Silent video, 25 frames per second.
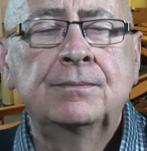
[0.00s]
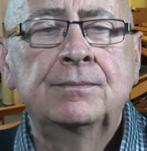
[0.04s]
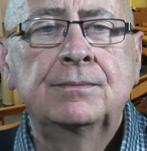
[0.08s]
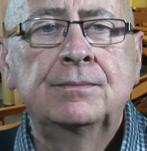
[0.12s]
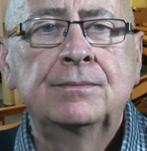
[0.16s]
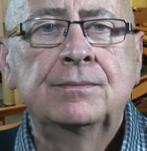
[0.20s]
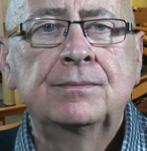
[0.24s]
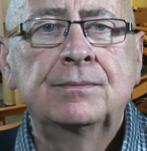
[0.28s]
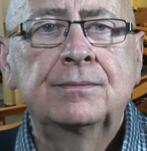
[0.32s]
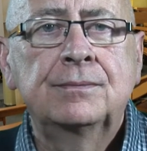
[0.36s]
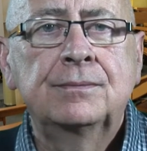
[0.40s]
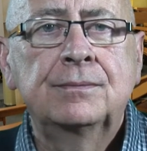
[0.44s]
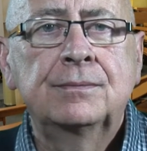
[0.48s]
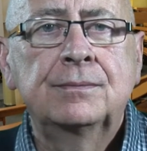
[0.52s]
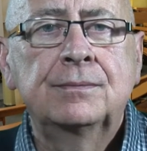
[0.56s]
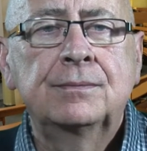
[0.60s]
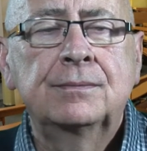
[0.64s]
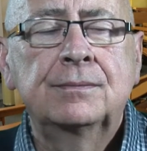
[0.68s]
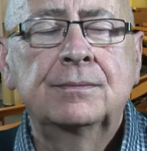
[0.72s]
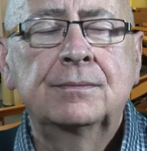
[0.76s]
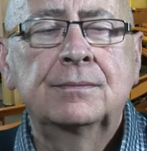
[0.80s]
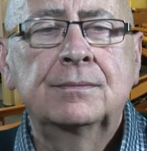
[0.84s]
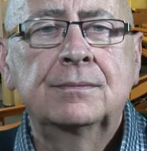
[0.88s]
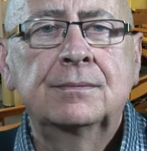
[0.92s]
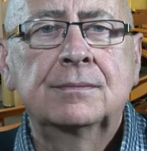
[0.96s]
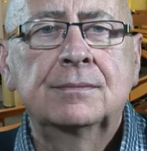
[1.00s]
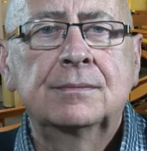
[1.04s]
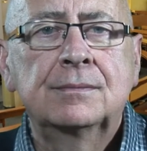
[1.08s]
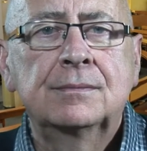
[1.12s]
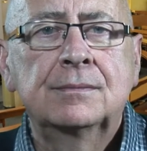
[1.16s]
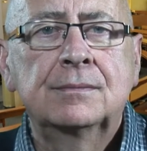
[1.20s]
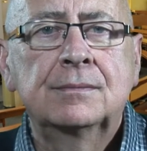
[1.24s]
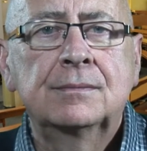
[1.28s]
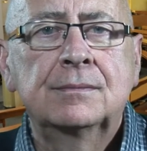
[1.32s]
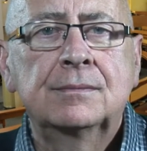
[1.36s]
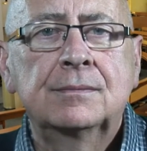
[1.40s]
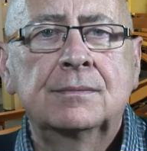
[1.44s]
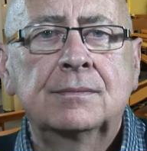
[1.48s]

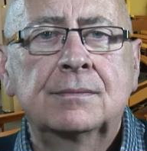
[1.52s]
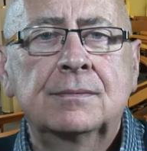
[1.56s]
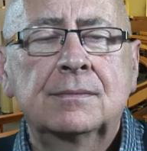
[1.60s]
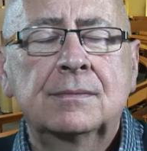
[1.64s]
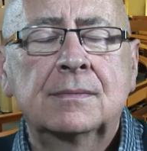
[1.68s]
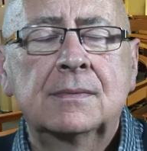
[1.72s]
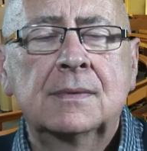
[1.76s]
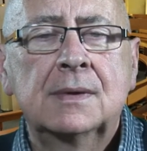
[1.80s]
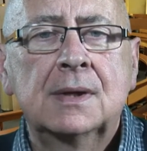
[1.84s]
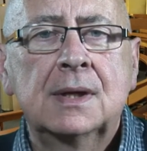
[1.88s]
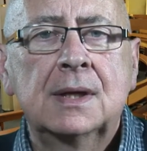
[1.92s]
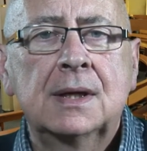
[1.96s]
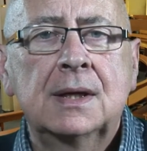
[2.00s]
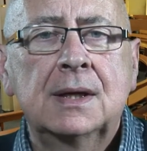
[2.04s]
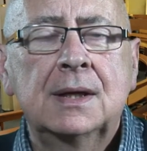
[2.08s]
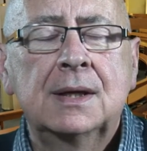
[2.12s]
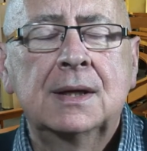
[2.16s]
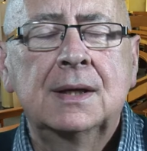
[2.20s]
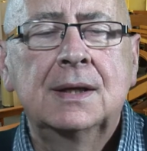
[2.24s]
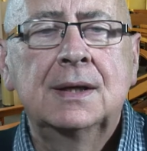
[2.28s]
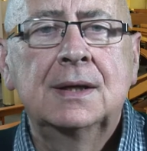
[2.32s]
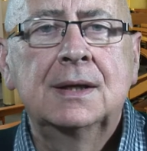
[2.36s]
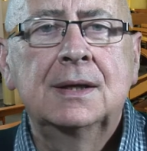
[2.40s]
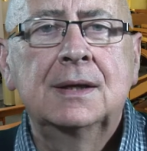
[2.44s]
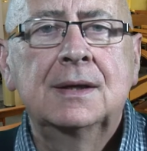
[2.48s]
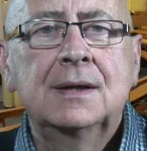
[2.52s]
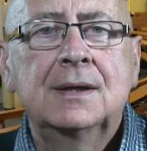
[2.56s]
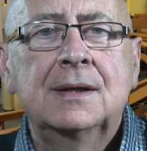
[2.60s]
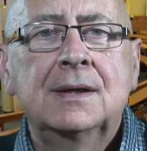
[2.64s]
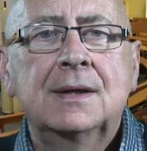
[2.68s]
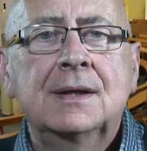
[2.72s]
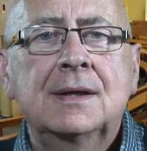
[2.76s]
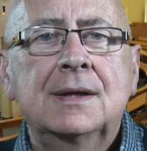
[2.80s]
[no speech]